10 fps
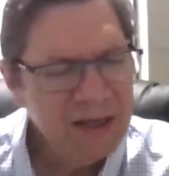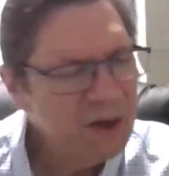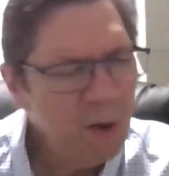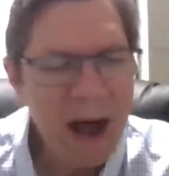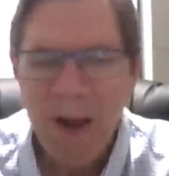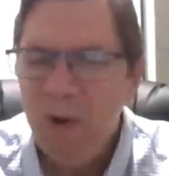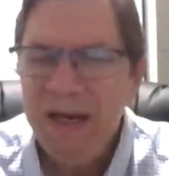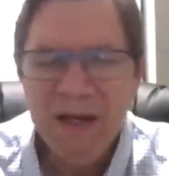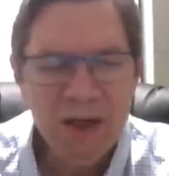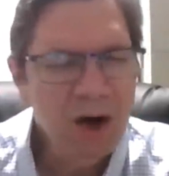So I would
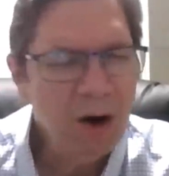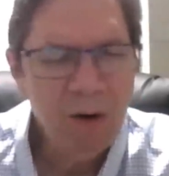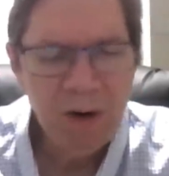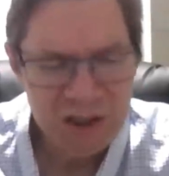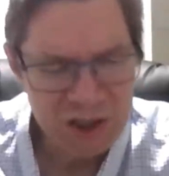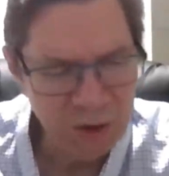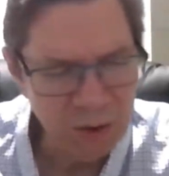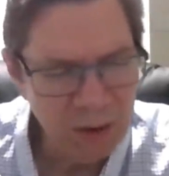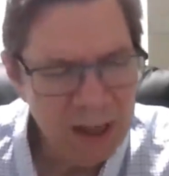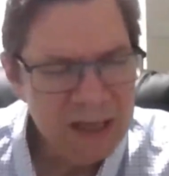encourage
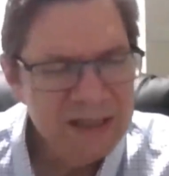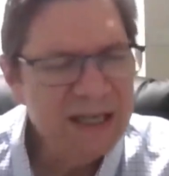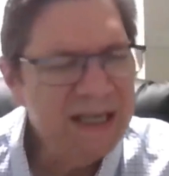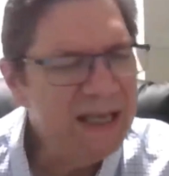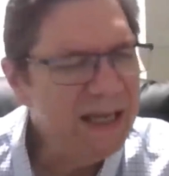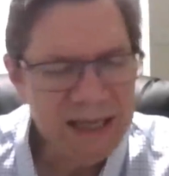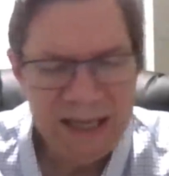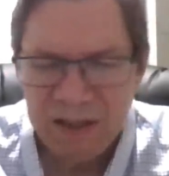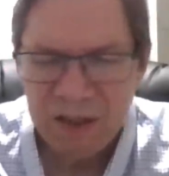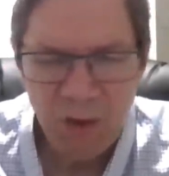you to get
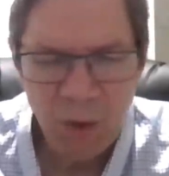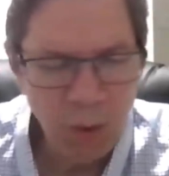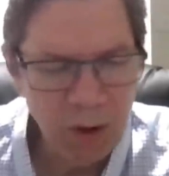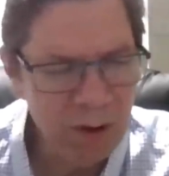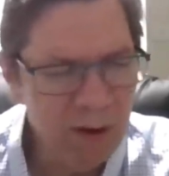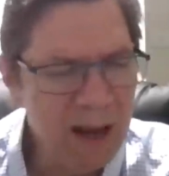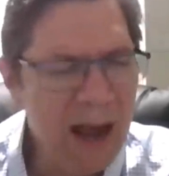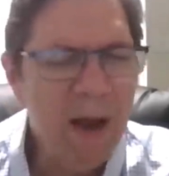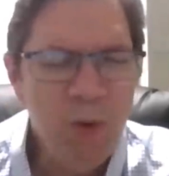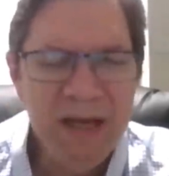into the word.
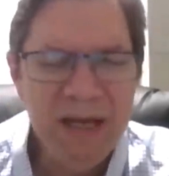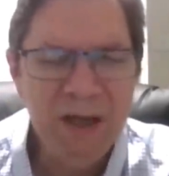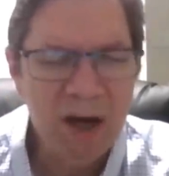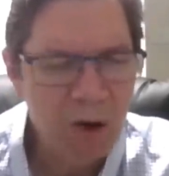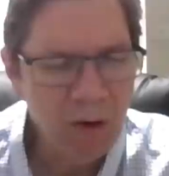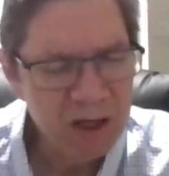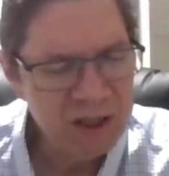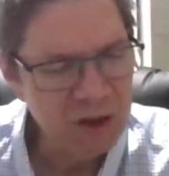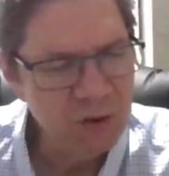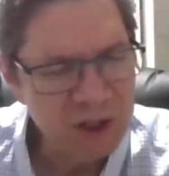I would
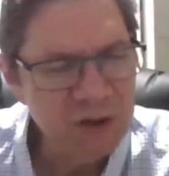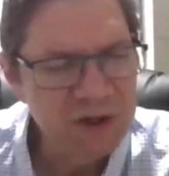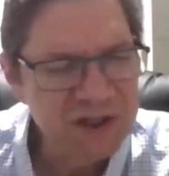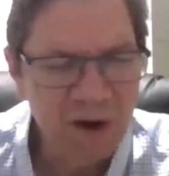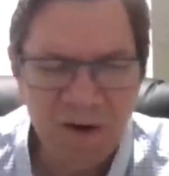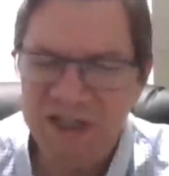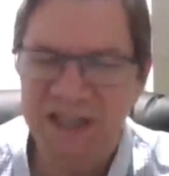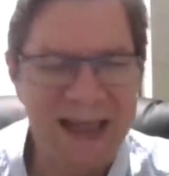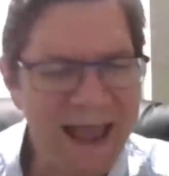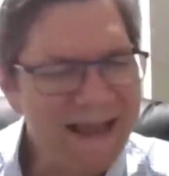encourage you to search
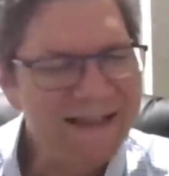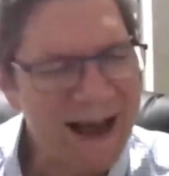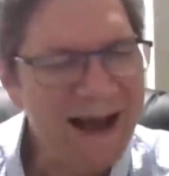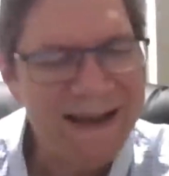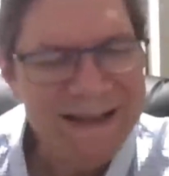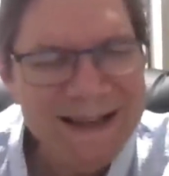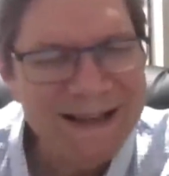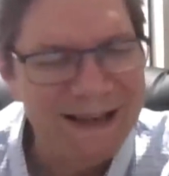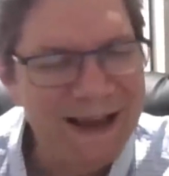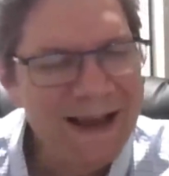it as I
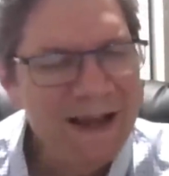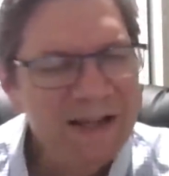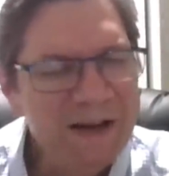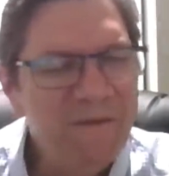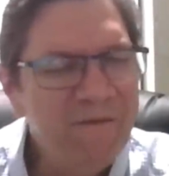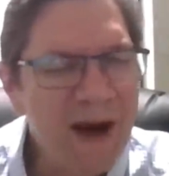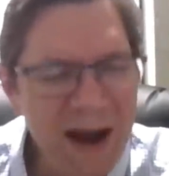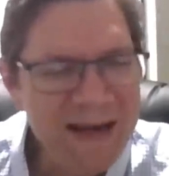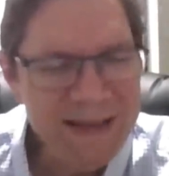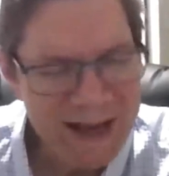did to
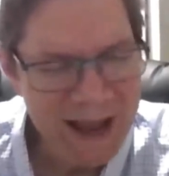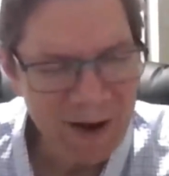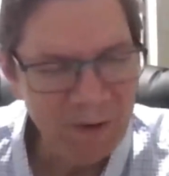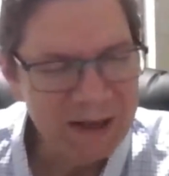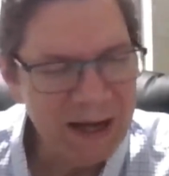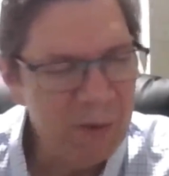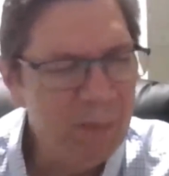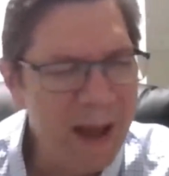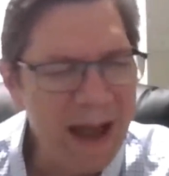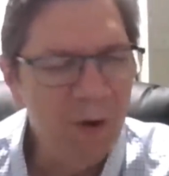find out
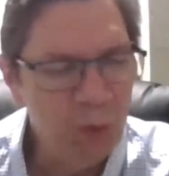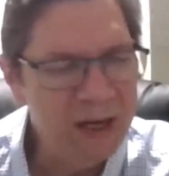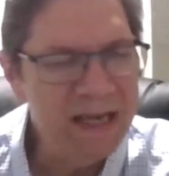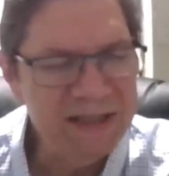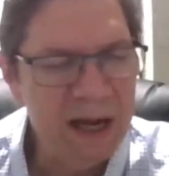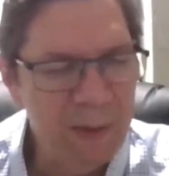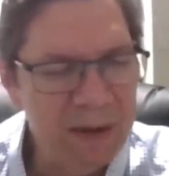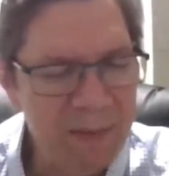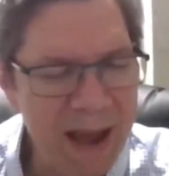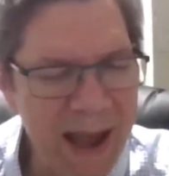about when he's
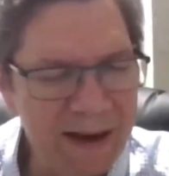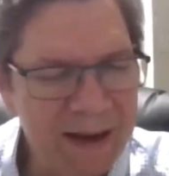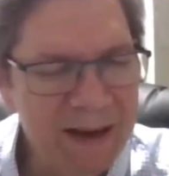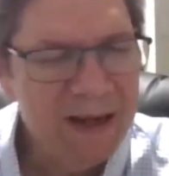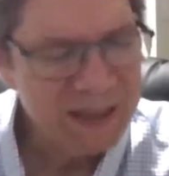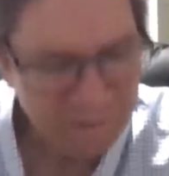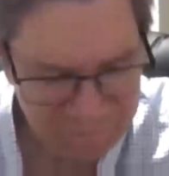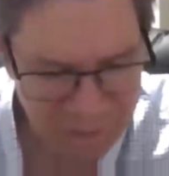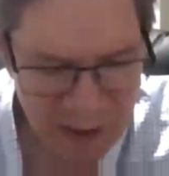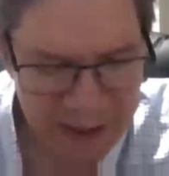coming back, to
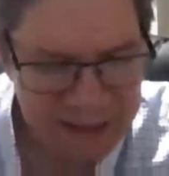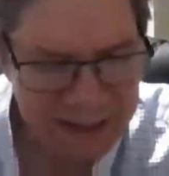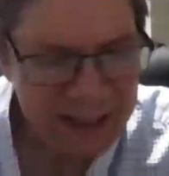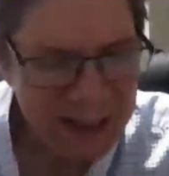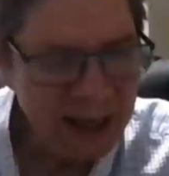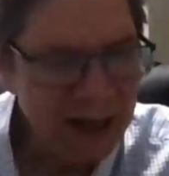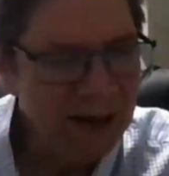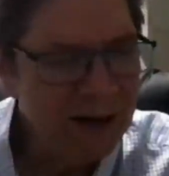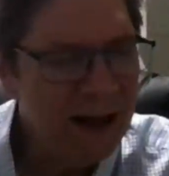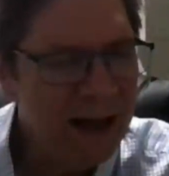find
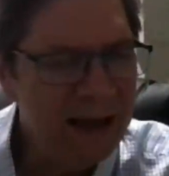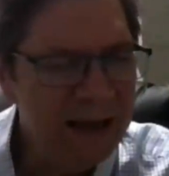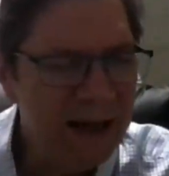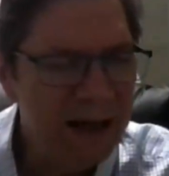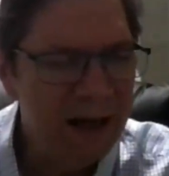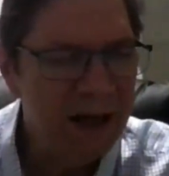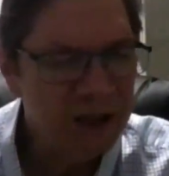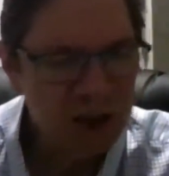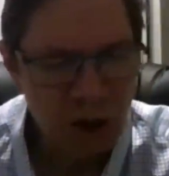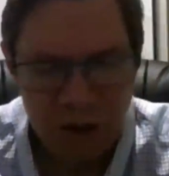uh, a, a,
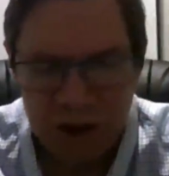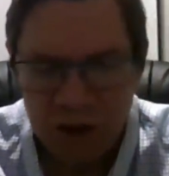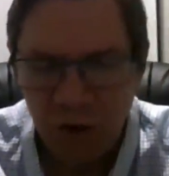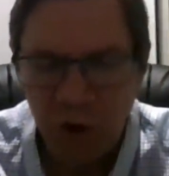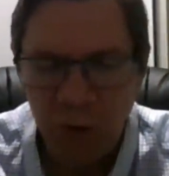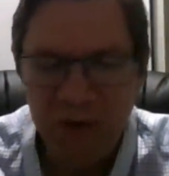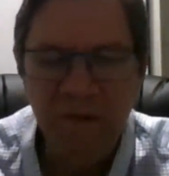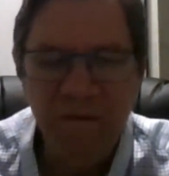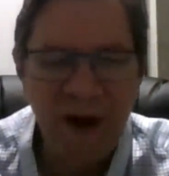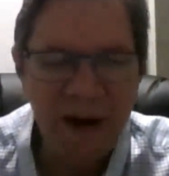church group,
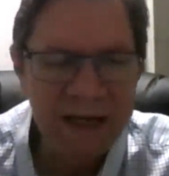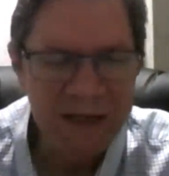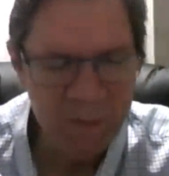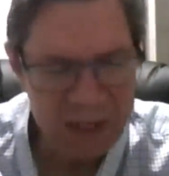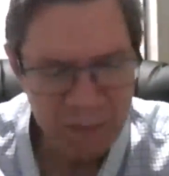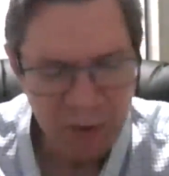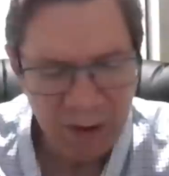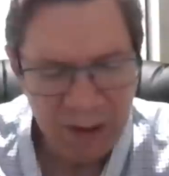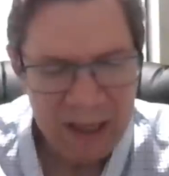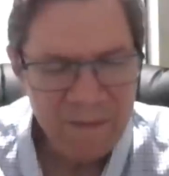to find
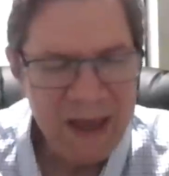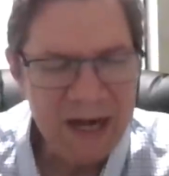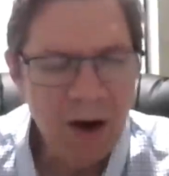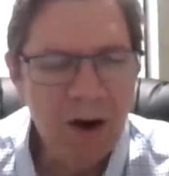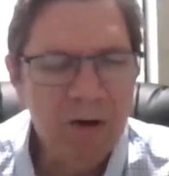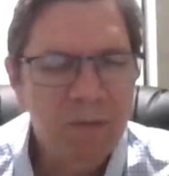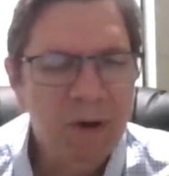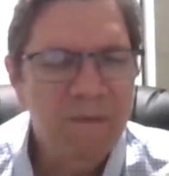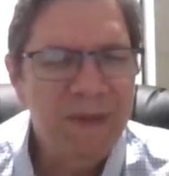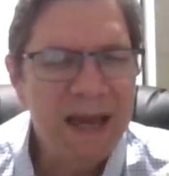people that are
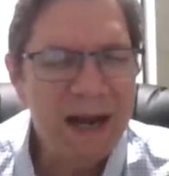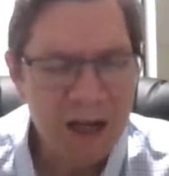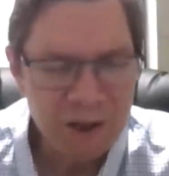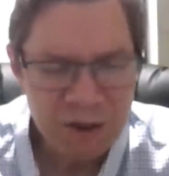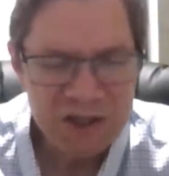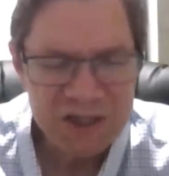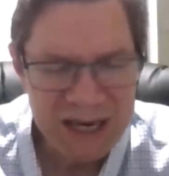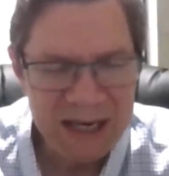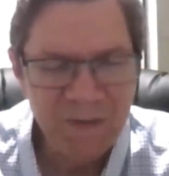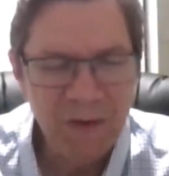that
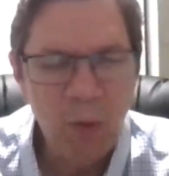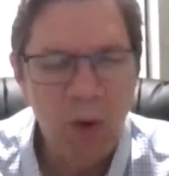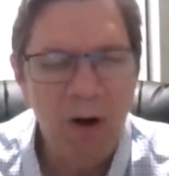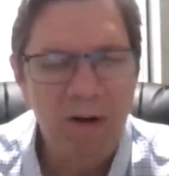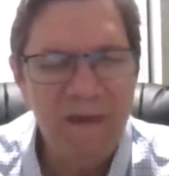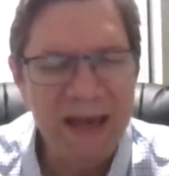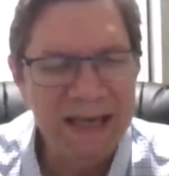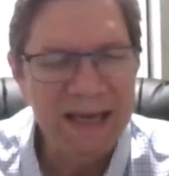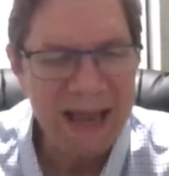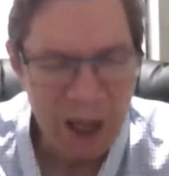understand the word,
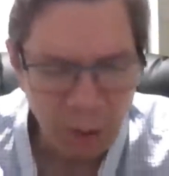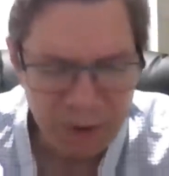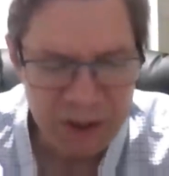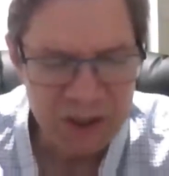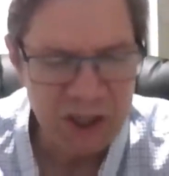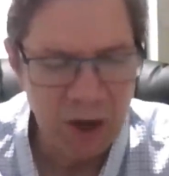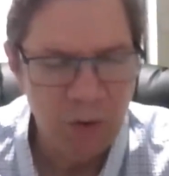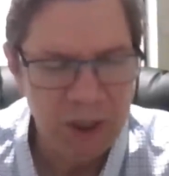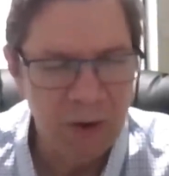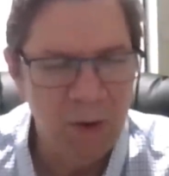that can help to
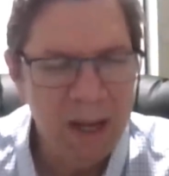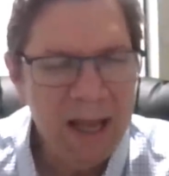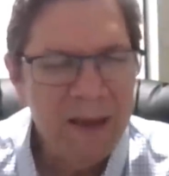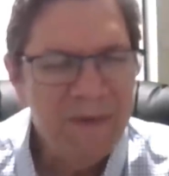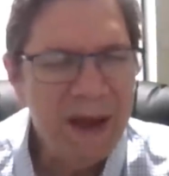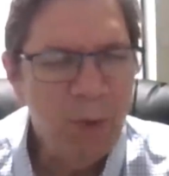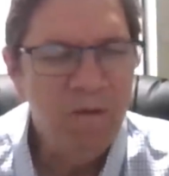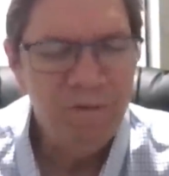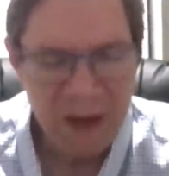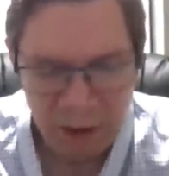show you, that
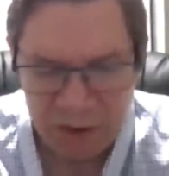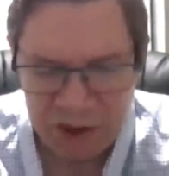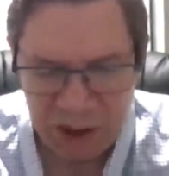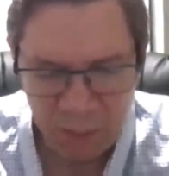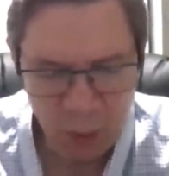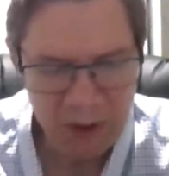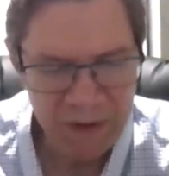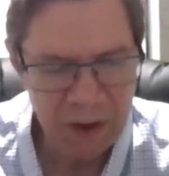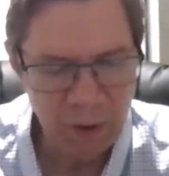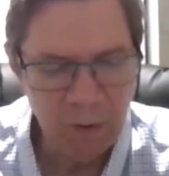will fellowship
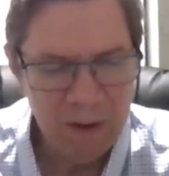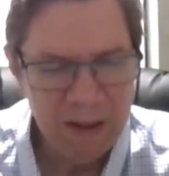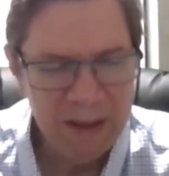with you.